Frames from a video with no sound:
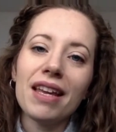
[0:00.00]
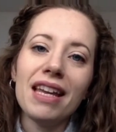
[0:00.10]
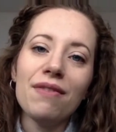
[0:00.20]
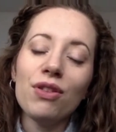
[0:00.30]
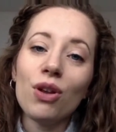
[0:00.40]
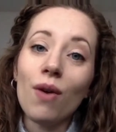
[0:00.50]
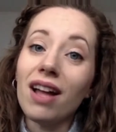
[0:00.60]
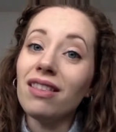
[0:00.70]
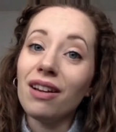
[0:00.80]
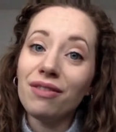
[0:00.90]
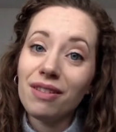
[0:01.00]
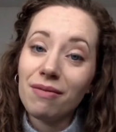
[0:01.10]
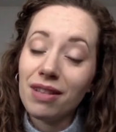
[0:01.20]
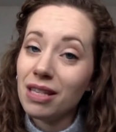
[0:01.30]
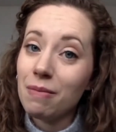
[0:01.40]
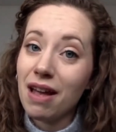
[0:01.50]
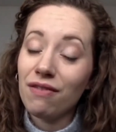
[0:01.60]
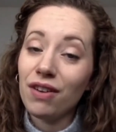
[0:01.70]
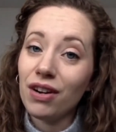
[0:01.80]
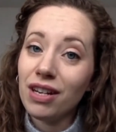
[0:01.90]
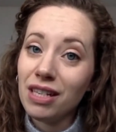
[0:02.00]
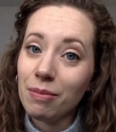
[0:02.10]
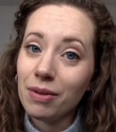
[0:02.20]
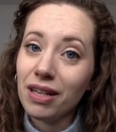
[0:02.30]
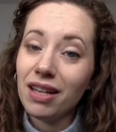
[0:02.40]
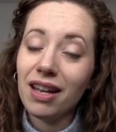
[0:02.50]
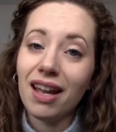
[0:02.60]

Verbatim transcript: even though I loved this man very deeply